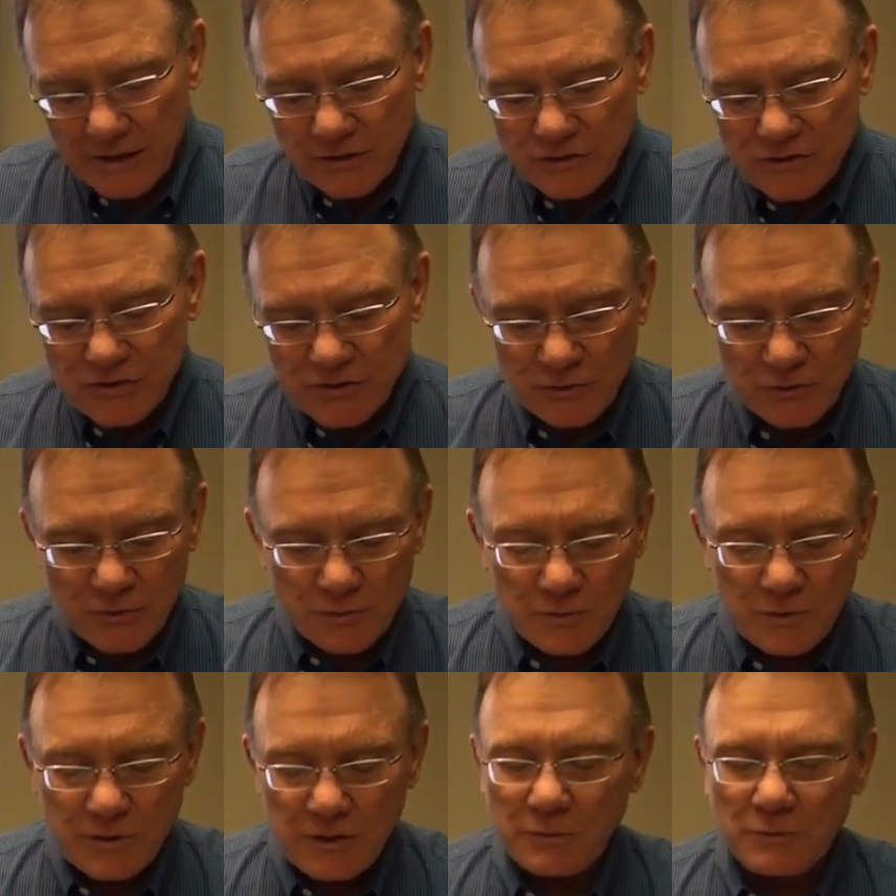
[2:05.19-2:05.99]

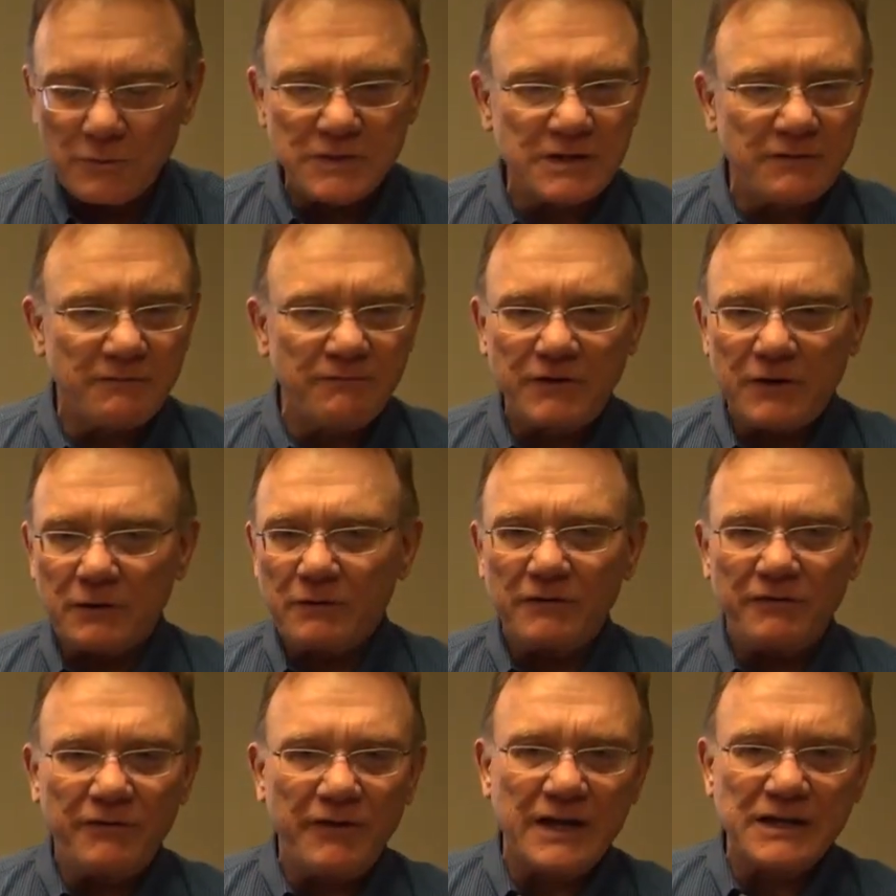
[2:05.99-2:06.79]
So it was a
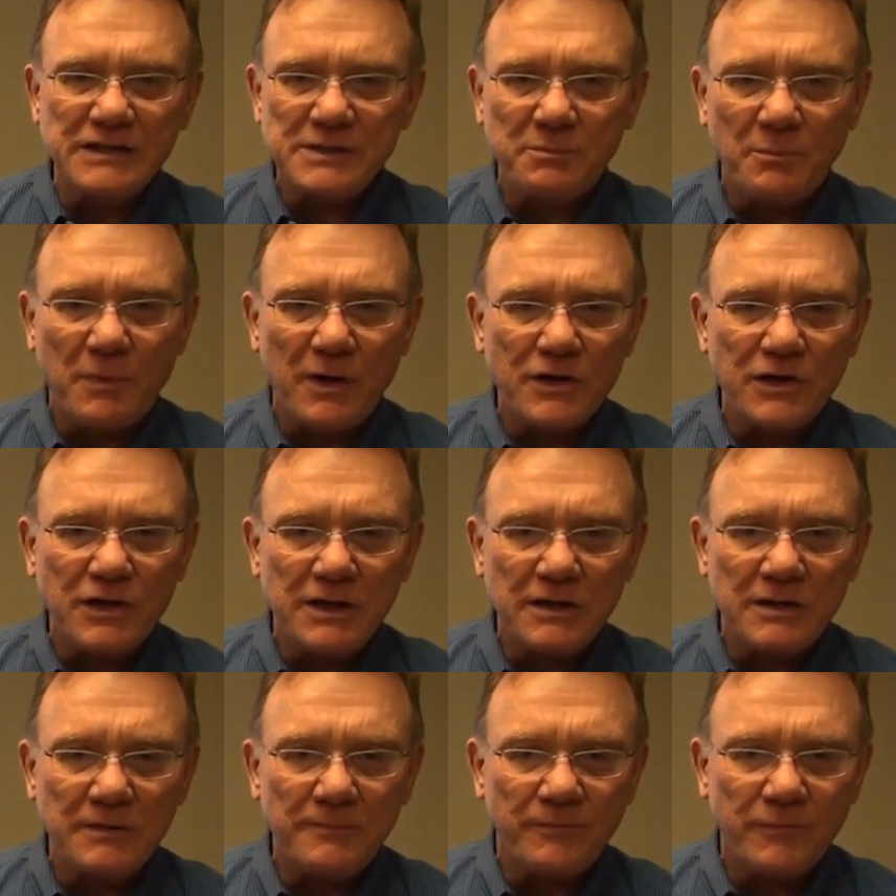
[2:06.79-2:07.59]
very fast
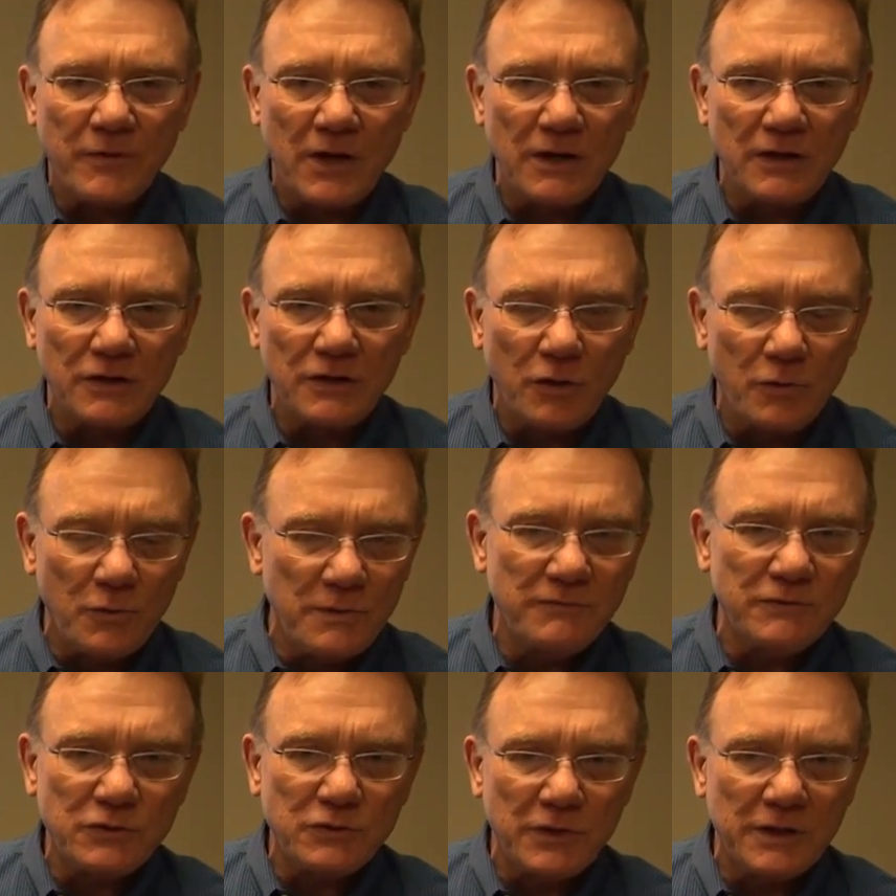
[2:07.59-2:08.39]
market, uh, low
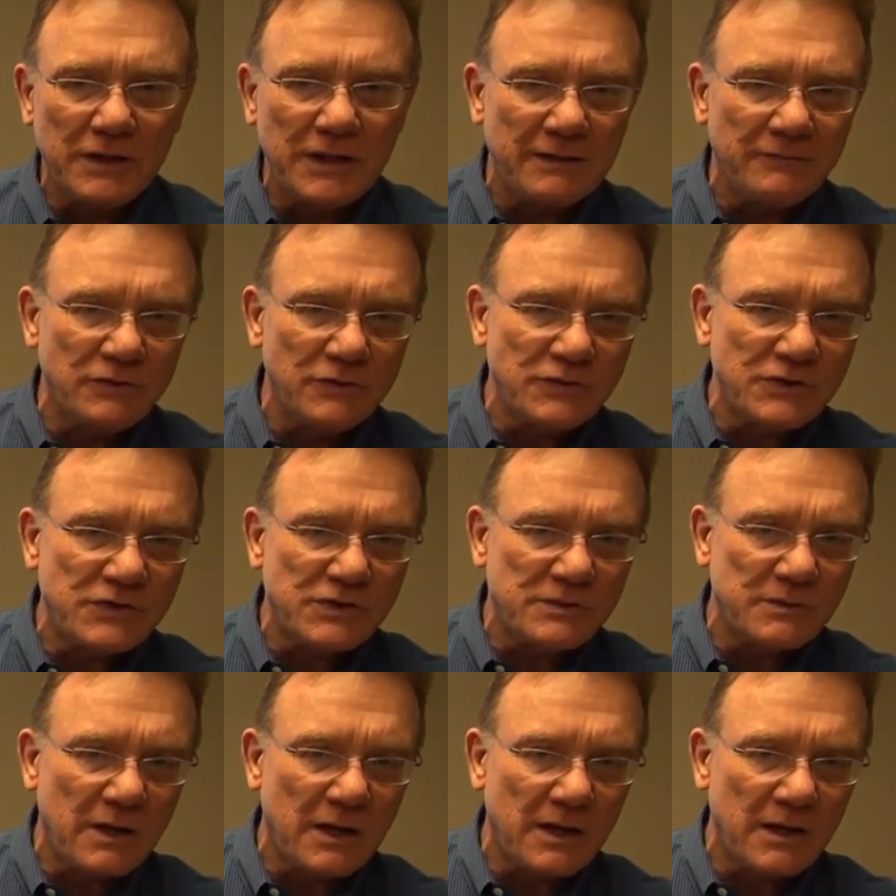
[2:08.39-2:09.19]
inventory
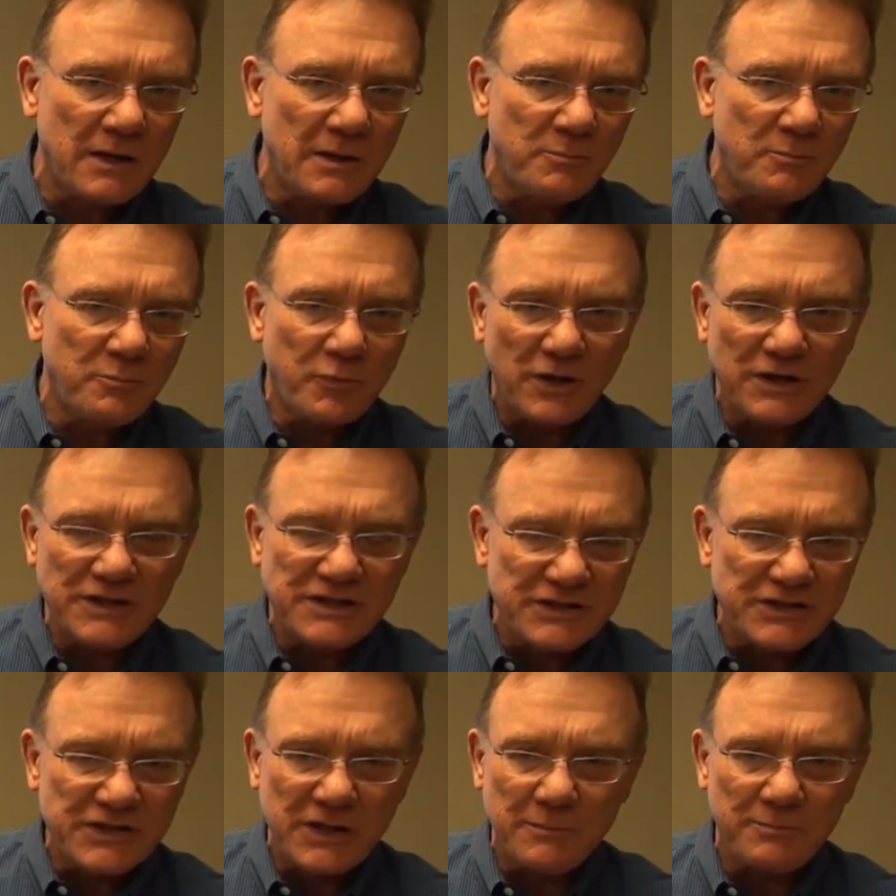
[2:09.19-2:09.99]
levels, uh,
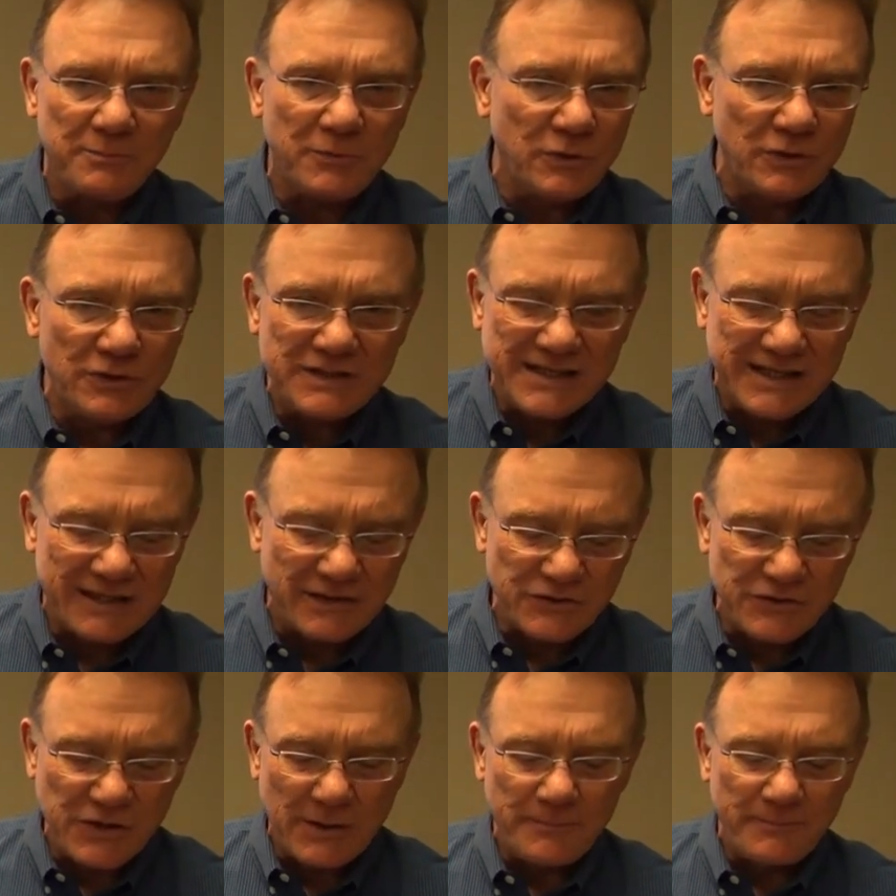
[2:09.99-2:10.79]
prices up, unit
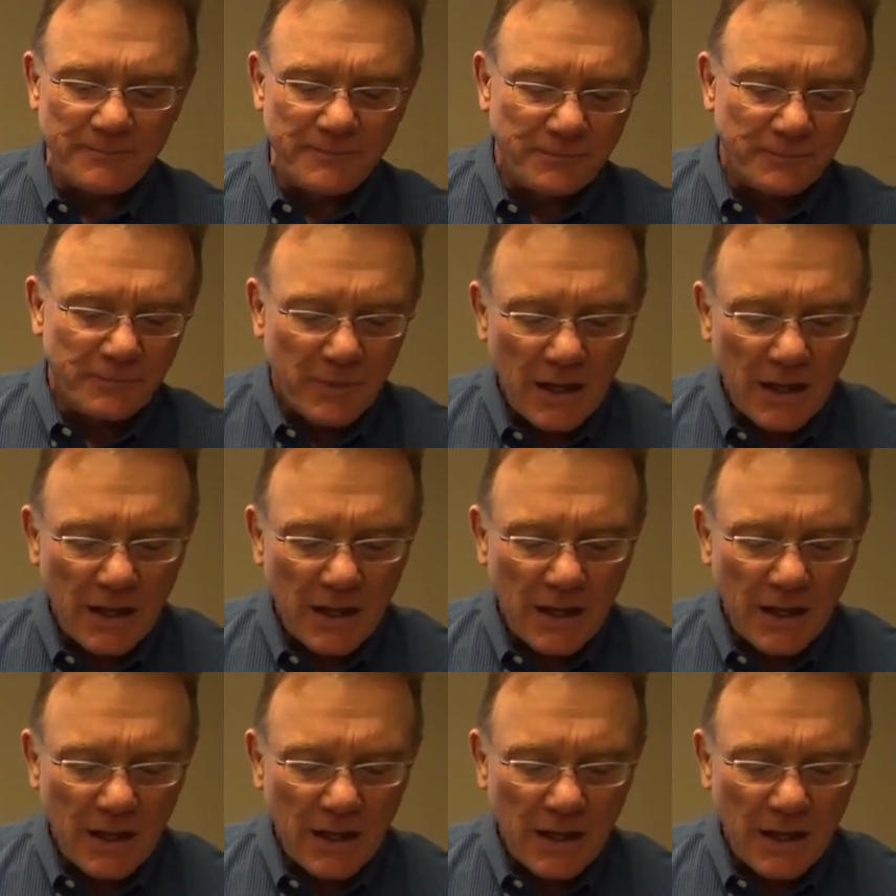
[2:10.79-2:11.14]
sales up.